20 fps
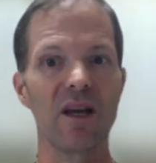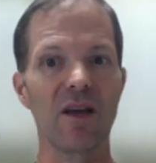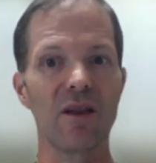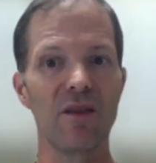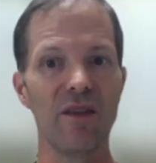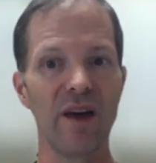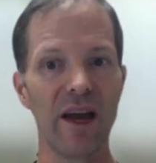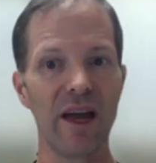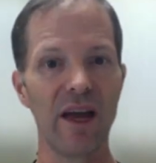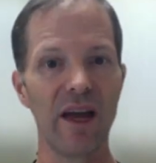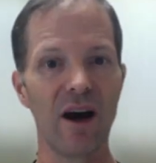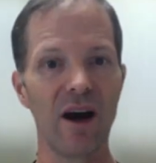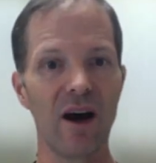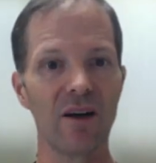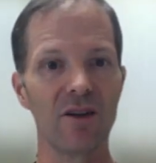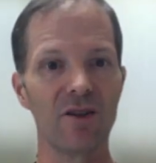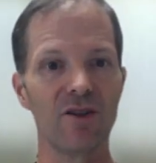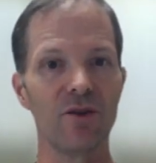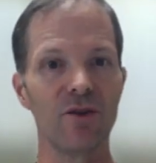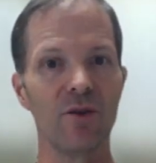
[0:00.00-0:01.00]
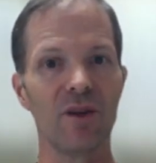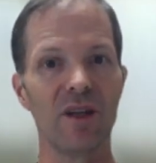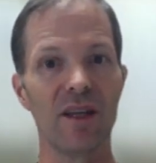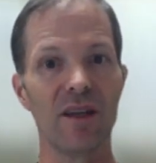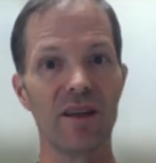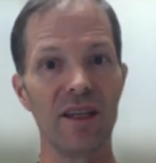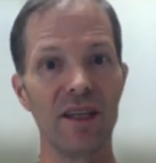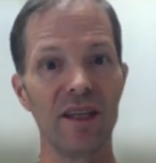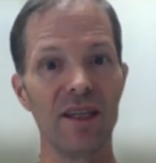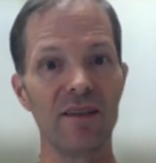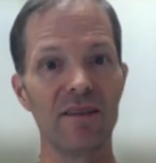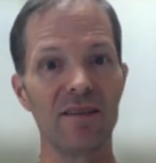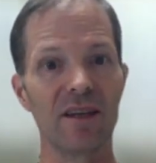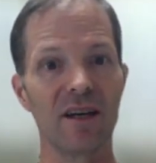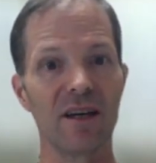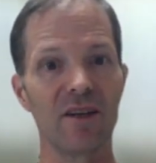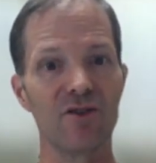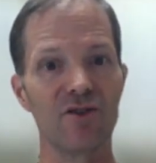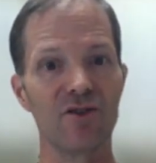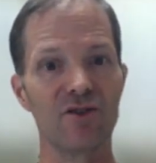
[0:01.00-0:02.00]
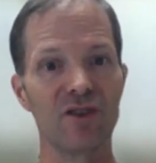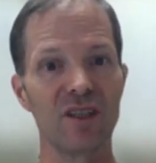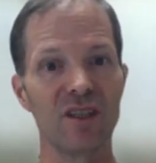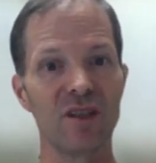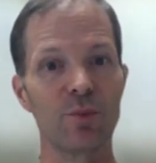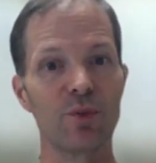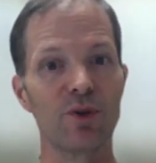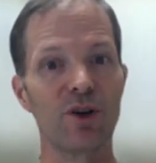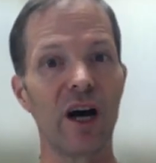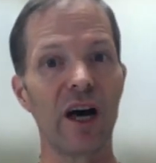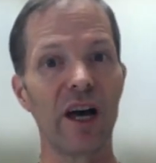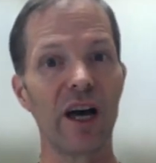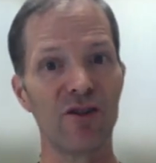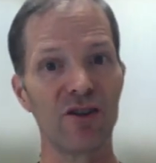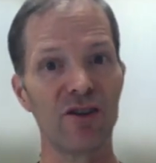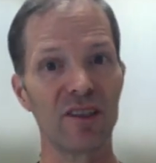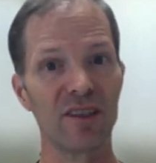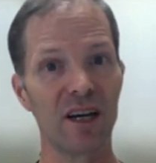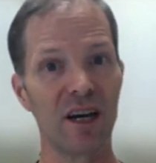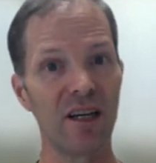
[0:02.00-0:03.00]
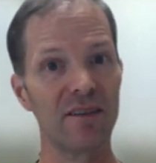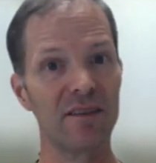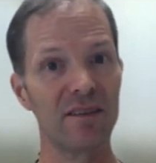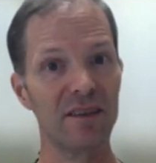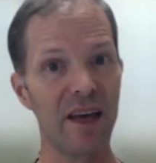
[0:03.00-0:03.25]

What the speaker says: They argue that these countries prioritized